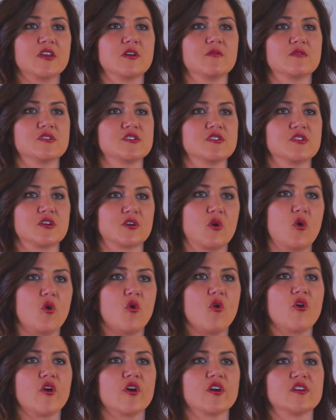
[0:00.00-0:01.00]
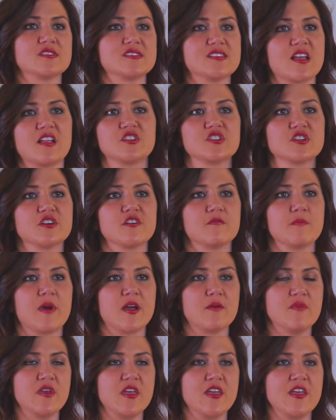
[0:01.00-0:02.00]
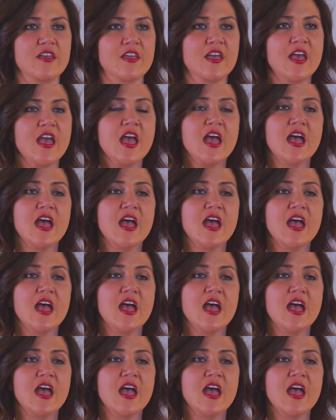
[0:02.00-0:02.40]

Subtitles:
It was the core and center of my being,